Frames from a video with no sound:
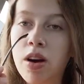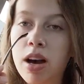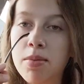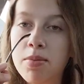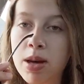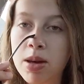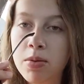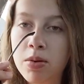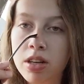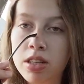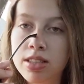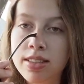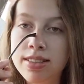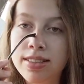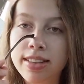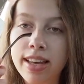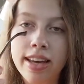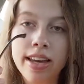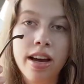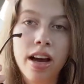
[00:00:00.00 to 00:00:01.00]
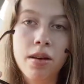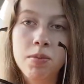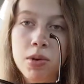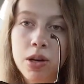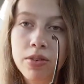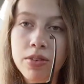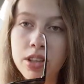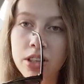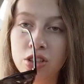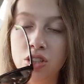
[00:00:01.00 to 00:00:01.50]
I might watch Elite. I'm not
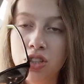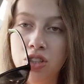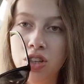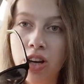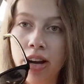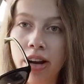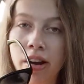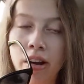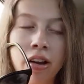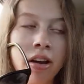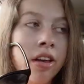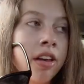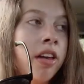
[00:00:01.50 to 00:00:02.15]
really sure.